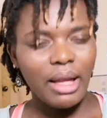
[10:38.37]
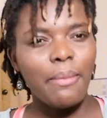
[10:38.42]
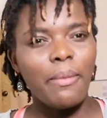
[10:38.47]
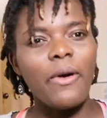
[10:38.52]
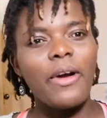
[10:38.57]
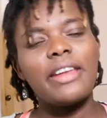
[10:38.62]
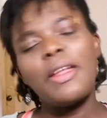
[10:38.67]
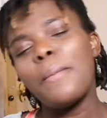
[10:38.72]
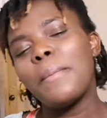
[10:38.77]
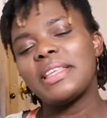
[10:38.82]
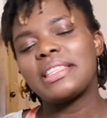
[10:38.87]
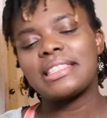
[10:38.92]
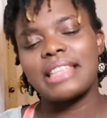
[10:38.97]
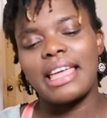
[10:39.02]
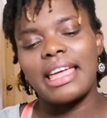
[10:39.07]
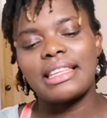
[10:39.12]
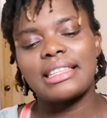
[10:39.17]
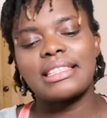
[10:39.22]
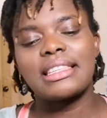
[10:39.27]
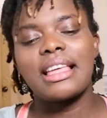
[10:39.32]
Point number
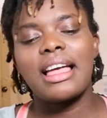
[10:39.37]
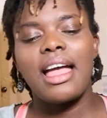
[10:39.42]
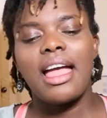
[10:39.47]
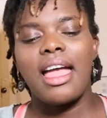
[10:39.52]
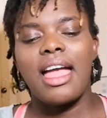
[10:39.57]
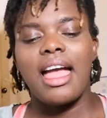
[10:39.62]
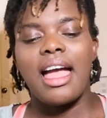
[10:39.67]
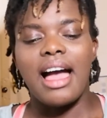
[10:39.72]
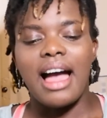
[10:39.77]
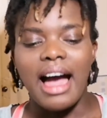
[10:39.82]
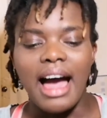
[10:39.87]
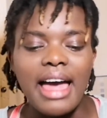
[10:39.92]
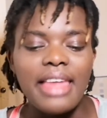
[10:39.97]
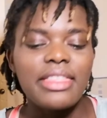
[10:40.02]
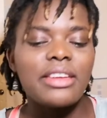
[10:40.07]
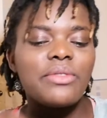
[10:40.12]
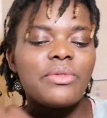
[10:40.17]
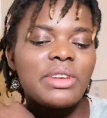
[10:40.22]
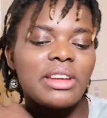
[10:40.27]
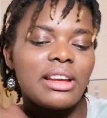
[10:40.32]
6,
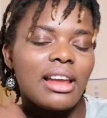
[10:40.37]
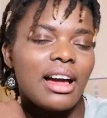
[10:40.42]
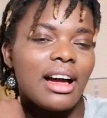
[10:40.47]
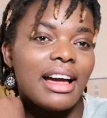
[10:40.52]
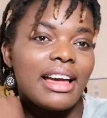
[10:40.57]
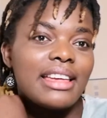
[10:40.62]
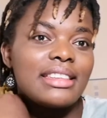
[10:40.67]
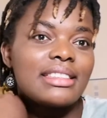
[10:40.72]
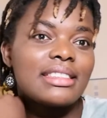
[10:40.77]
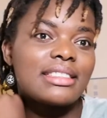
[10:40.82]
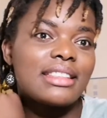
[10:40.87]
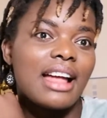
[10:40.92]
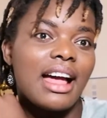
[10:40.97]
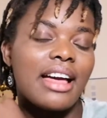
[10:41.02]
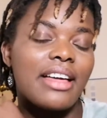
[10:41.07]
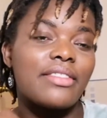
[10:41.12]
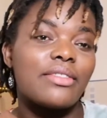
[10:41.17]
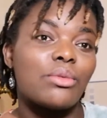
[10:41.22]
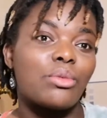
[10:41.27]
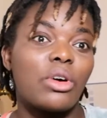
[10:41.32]
I didn't realize
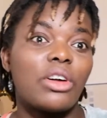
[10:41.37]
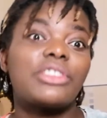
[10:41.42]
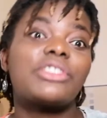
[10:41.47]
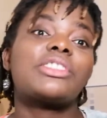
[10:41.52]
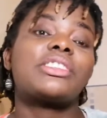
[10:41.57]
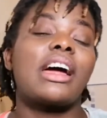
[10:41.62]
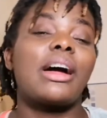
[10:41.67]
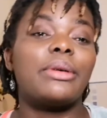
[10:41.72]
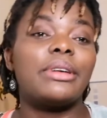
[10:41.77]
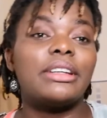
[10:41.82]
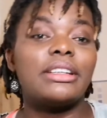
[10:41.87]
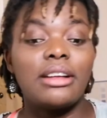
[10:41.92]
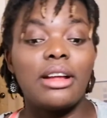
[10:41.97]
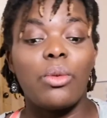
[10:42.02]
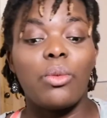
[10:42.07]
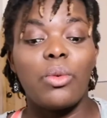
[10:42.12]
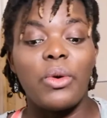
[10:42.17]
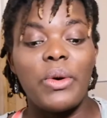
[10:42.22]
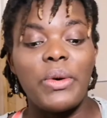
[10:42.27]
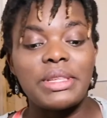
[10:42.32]
that Watchtower
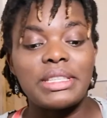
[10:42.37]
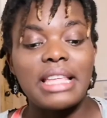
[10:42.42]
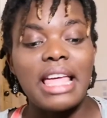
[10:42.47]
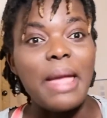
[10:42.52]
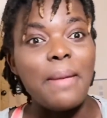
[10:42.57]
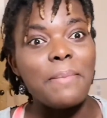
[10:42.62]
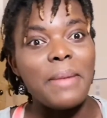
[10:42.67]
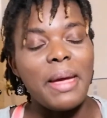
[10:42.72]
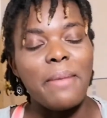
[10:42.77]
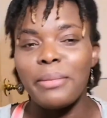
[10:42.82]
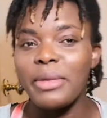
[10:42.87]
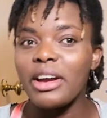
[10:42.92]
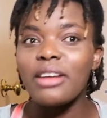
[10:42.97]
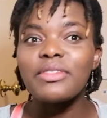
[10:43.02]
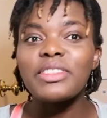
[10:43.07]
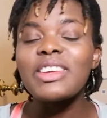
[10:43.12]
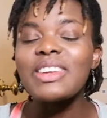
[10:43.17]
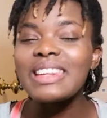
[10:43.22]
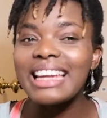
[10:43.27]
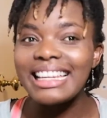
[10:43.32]
was a member
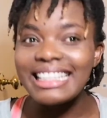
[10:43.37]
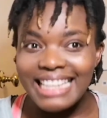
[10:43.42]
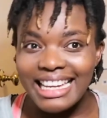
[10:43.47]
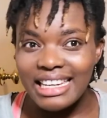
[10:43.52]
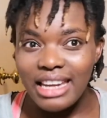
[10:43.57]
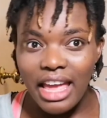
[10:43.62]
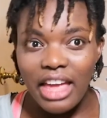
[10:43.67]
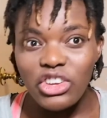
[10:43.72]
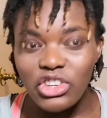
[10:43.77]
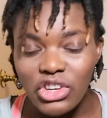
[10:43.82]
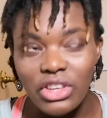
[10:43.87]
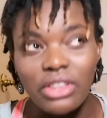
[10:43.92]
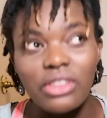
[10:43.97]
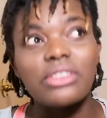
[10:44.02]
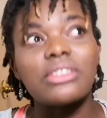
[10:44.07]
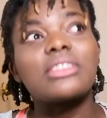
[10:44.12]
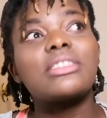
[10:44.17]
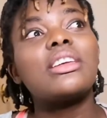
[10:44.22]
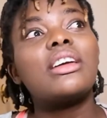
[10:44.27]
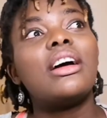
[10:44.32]
of the United
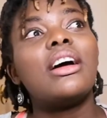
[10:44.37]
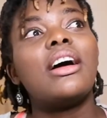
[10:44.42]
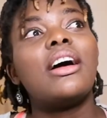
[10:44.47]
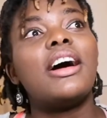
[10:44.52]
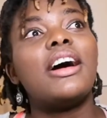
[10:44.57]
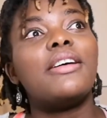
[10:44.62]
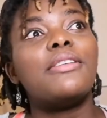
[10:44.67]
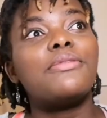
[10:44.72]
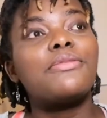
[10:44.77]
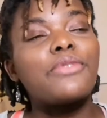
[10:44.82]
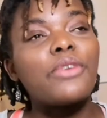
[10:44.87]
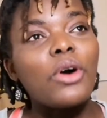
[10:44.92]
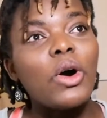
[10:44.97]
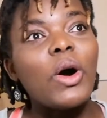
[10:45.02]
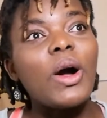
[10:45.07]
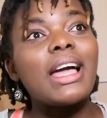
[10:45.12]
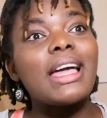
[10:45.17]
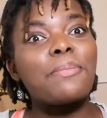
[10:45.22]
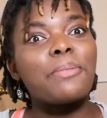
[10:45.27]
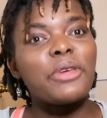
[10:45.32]
Nations
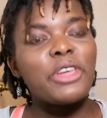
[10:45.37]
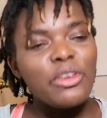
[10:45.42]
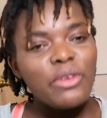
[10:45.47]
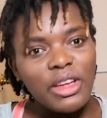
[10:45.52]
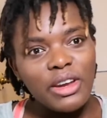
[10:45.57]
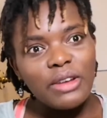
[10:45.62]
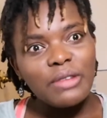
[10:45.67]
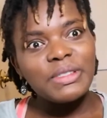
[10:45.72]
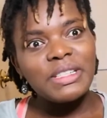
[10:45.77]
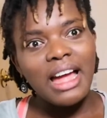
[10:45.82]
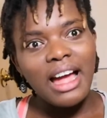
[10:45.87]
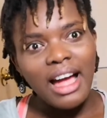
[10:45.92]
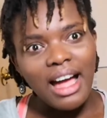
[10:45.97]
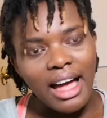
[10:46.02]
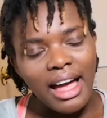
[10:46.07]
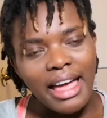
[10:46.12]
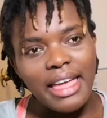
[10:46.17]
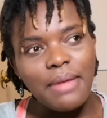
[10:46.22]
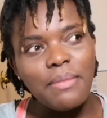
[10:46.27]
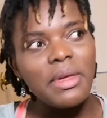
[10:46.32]
for a period of
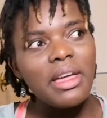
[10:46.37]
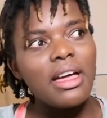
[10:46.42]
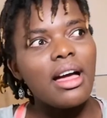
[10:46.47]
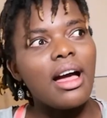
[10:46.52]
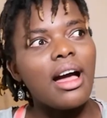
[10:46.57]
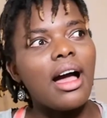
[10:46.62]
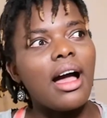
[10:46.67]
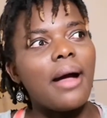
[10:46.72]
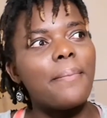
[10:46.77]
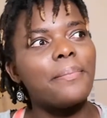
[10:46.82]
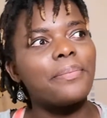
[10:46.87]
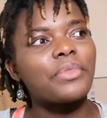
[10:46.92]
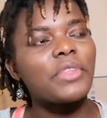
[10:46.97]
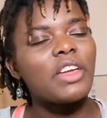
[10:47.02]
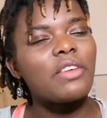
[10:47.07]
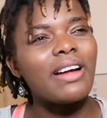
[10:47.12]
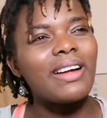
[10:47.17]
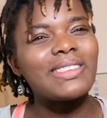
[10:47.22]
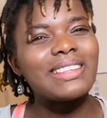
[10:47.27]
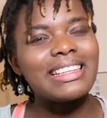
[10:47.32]
time,
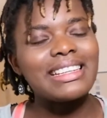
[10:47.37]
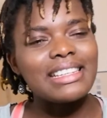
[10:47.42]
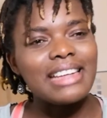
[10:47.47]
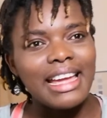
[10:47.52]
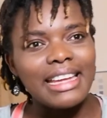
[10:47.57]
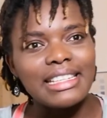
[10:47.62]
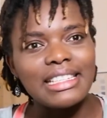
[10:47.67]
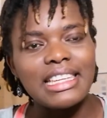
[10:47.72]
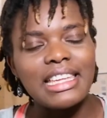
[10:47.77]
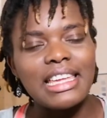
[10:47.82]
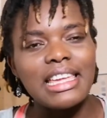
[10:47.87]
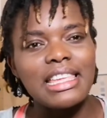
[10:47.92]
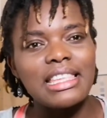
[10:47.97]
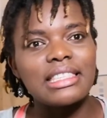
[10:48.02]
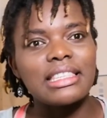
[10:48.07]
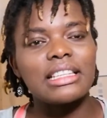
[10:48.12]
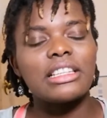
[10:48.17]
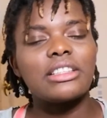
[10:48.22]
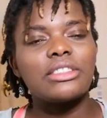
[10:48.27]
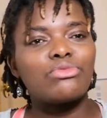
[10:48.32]
around the
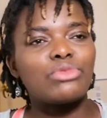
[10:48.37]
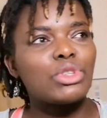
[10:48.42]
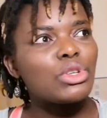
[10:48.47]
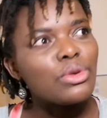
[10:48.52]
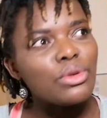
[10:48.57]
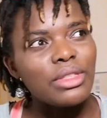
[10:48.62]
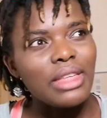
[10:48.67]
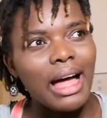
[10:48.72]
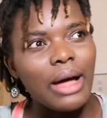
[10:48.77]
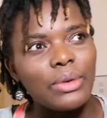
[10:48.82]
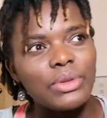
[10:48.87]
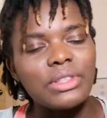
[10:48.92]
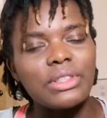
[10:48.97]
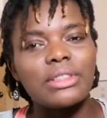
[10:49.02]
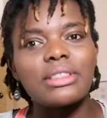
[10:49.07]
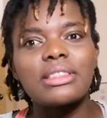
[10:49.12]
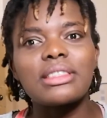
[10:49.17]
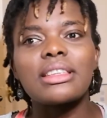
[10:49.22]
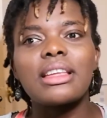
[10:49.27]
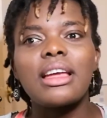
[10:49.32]
90s, early
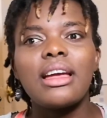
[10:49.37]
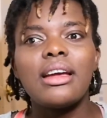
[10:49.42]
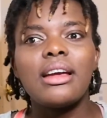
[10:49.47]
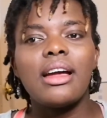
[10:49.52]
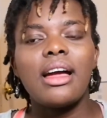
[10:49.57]
2000s.